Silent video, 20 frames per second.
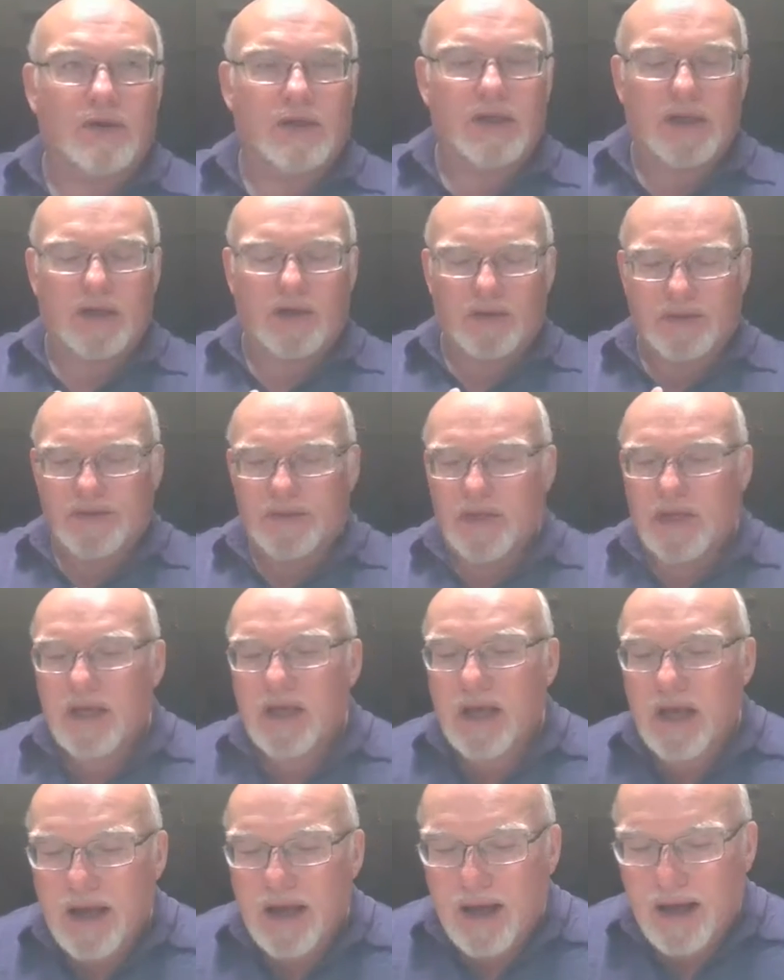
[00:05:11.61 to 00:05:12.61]

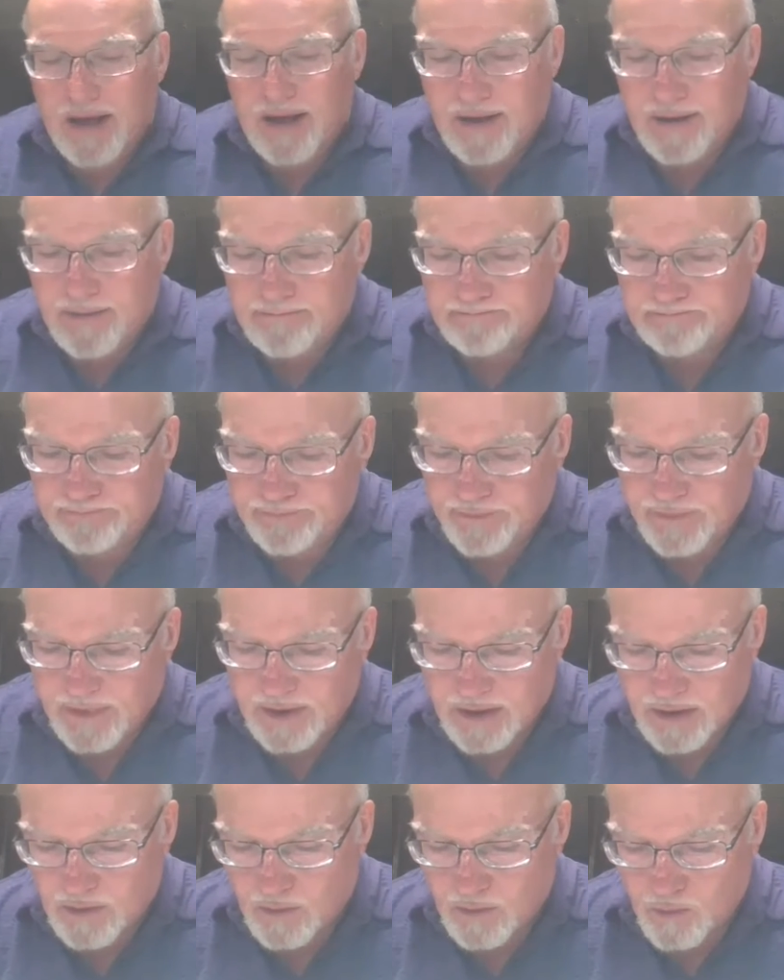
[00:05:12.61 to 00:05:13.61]

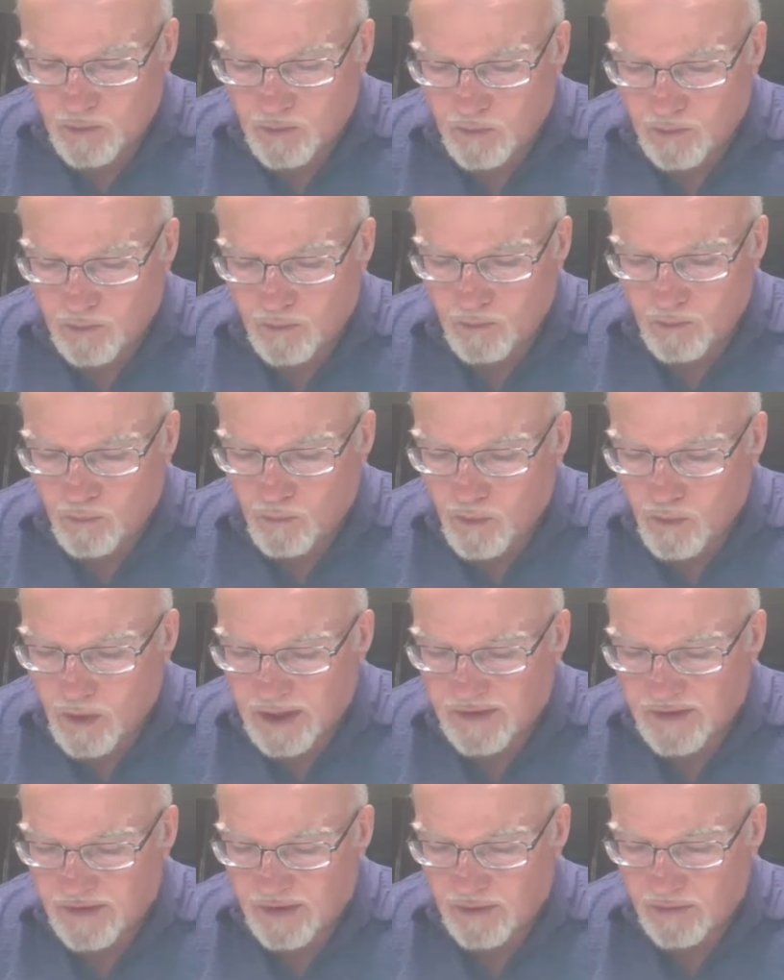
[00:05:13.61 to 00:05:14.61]
One of the
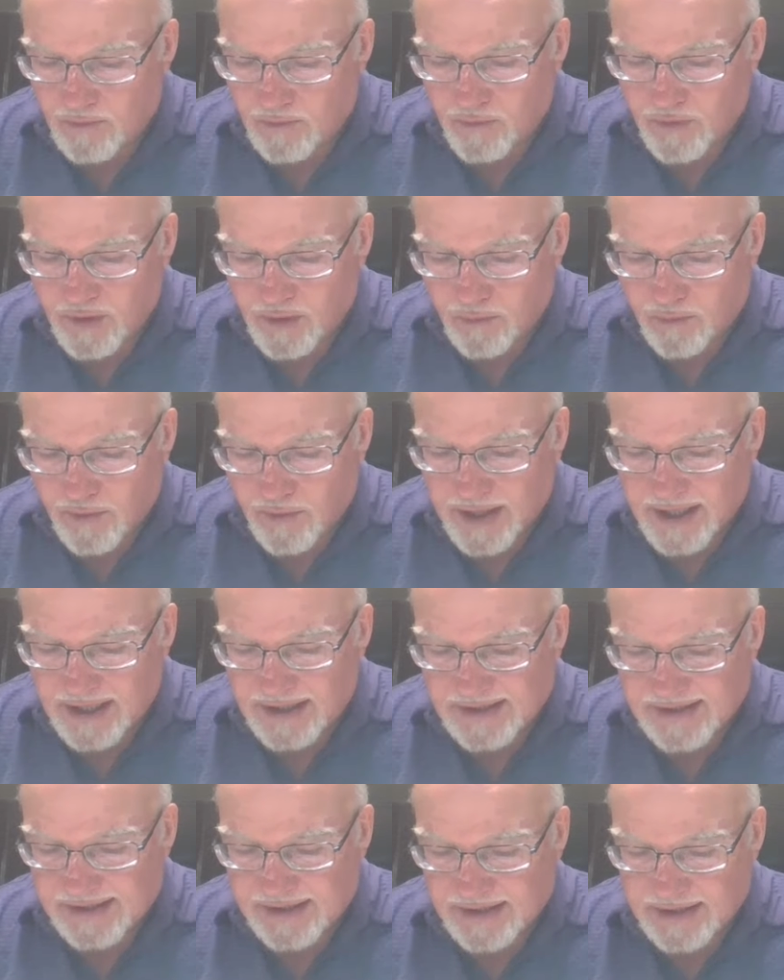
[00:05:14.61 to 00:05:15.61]
reasons
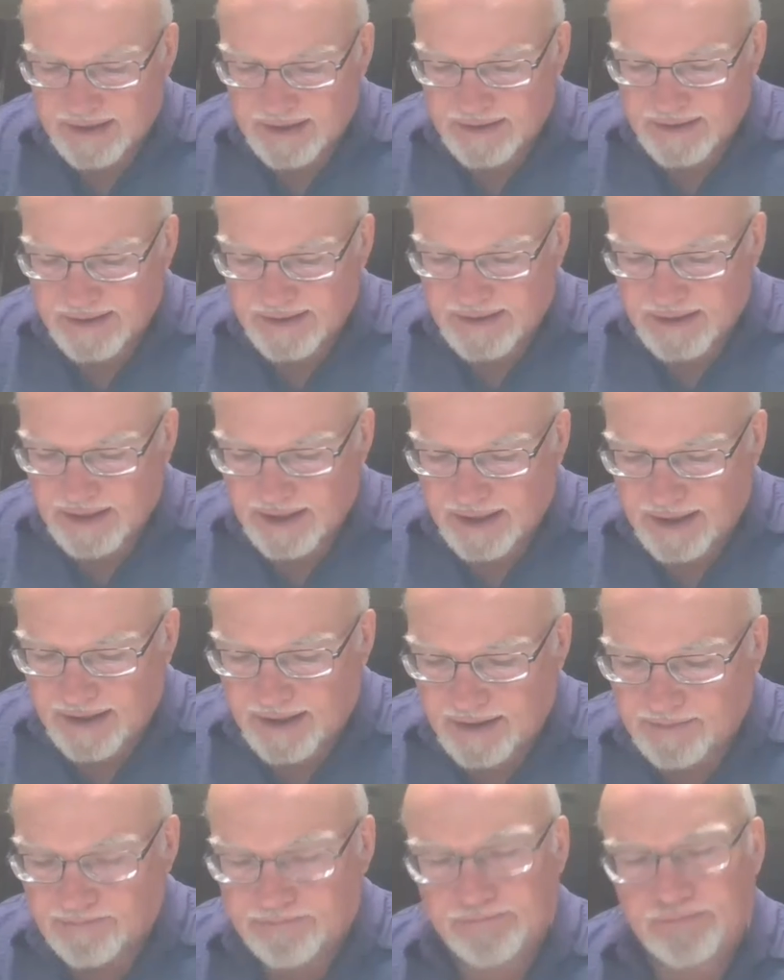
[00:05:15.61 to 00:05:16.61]

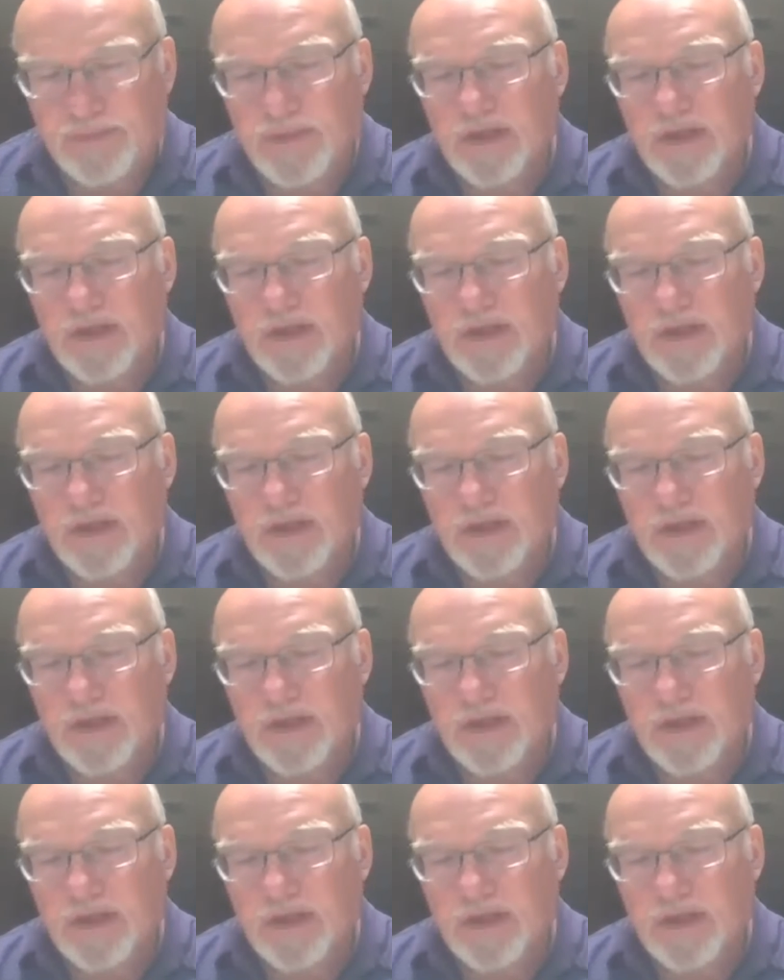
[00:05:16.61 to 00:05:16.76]
that